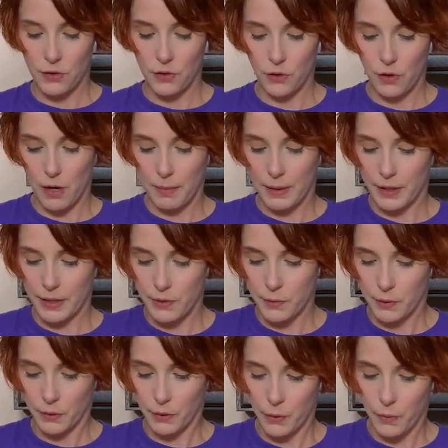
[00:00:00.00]
strawberries
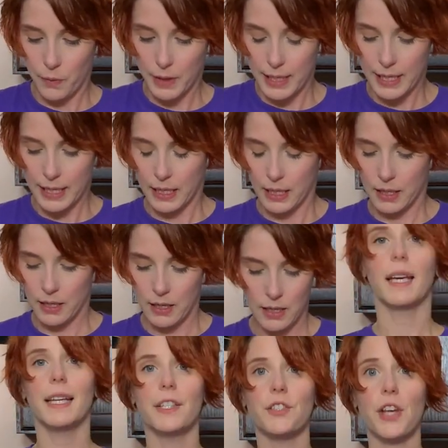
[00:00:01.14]
real quick.
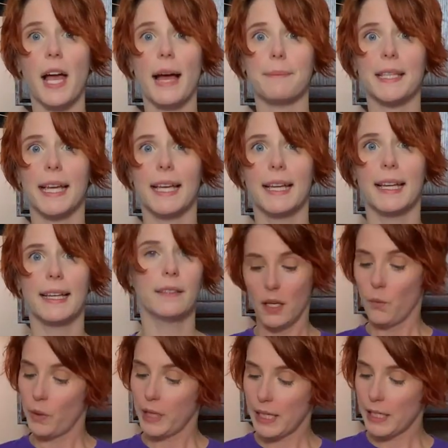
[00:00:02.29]
Chopped!
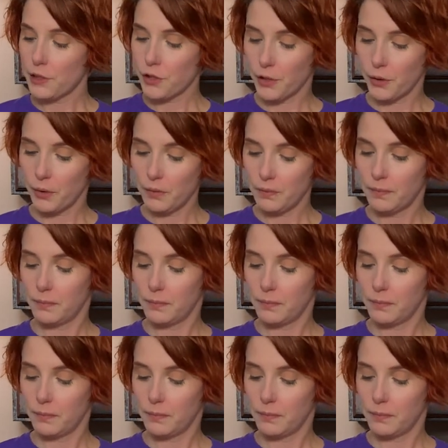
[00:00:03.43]
We need to